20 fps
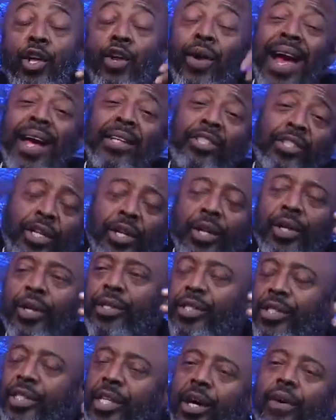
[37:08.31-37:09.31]
you're asking
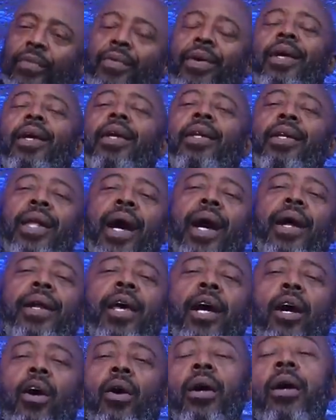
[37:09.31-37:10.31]
yourself,
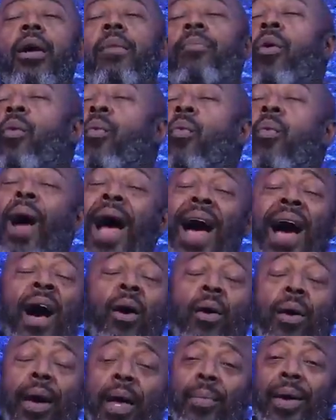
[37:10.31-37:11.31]
Donnell, but
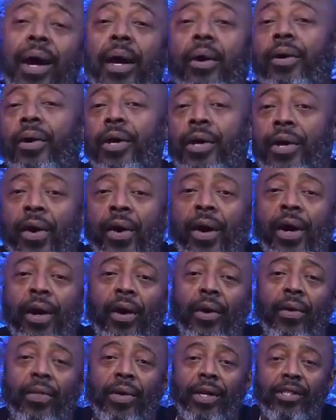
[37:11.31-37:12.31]
how am I going to carry
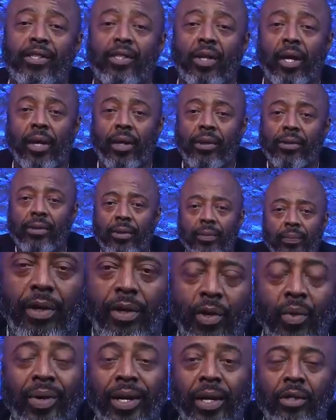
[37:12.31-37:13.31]
all these things?
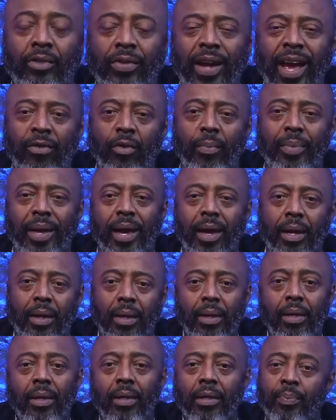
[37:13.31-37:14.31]
You get a travel bag
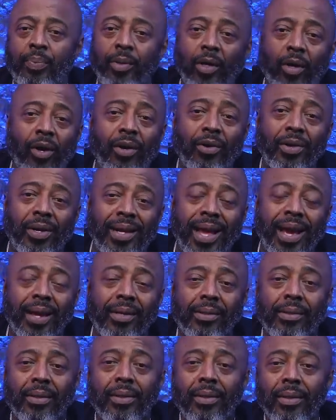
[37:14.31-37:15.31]
to put all your
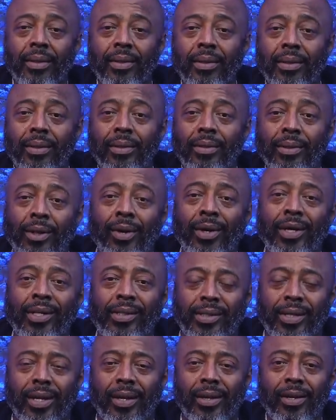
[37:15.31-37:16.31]
nice
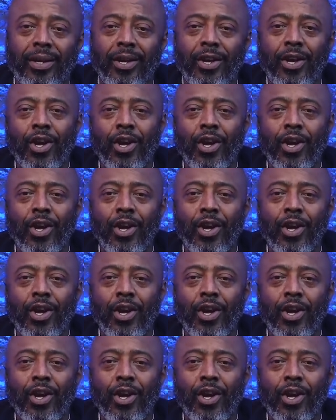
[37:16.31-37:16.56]
goodies in.